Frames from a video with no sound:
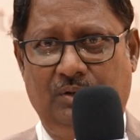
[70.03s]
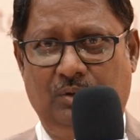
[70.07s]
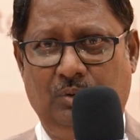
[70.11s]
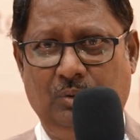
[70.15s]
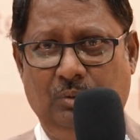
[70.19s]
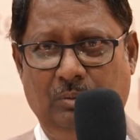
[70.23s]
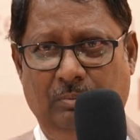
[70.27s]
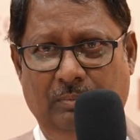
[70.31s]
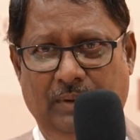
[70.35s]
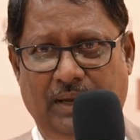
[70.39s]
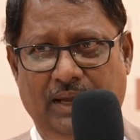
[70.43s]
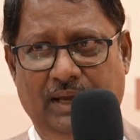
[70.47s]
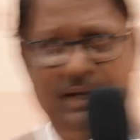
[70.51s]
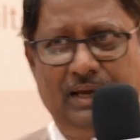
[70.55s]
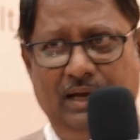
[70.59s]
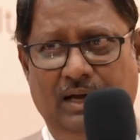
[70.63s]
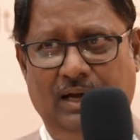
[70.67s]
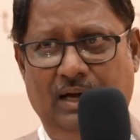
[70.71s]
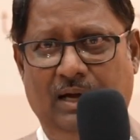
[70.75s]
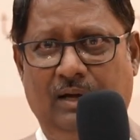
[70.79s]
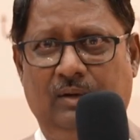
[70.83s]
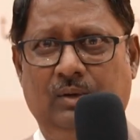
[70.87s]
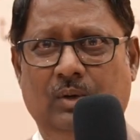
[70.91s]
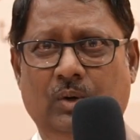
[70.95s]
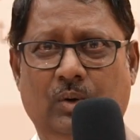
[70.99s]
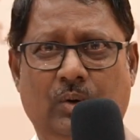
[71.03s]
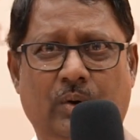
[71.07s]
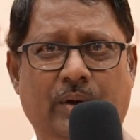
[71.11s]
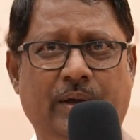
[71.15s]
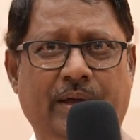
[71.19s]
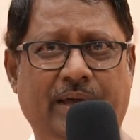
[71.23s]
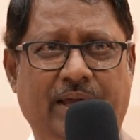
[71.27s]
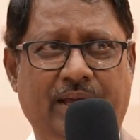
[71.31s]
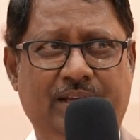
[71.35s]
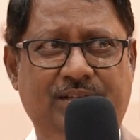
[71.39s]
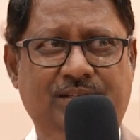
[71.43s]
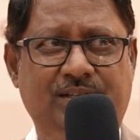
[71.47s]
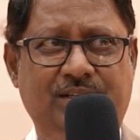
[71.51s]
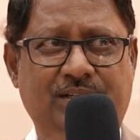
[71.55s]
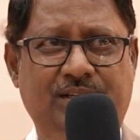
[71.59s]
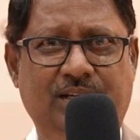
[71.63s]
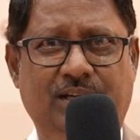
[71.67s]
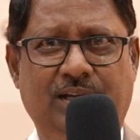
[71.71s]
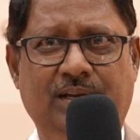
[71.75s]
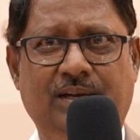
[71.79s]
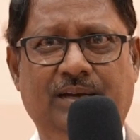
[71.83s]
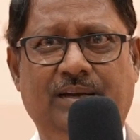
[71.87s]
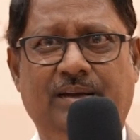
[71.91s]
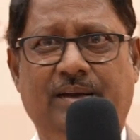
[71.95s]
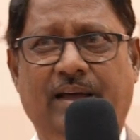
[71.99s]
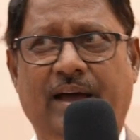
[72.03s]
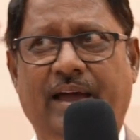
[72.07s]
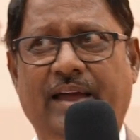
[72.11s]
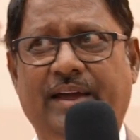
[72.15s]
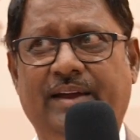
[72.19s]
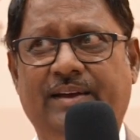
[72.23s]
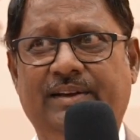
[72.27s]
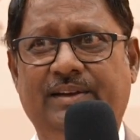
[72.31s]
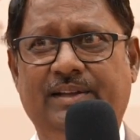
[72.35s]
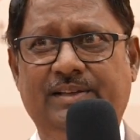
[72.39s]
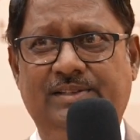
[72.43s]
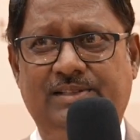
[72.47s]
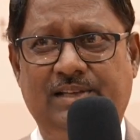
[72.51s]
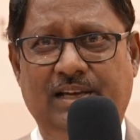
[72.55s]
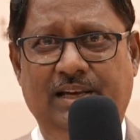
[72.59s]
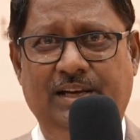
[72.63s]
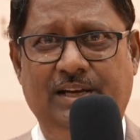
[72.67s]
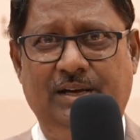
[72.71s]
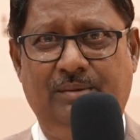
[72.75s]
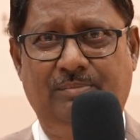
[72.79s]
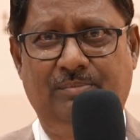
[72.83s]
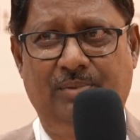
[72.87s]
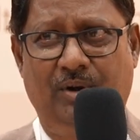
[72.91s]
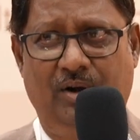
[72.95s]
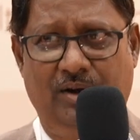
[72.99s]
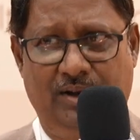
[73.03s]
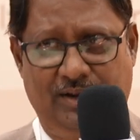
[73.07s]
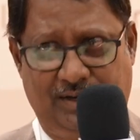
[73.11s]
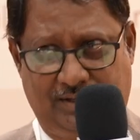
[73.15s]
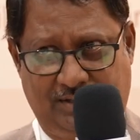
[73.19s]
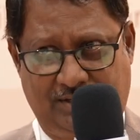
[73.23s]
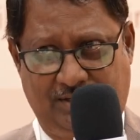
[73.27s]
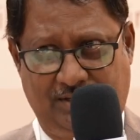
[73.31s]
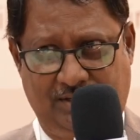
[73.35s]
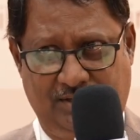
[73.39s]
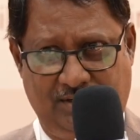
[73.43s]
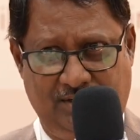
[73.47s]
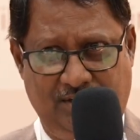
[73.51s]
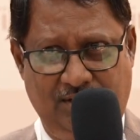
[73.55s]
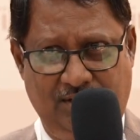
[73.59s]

to make a chlorhexidine diandesulinate product,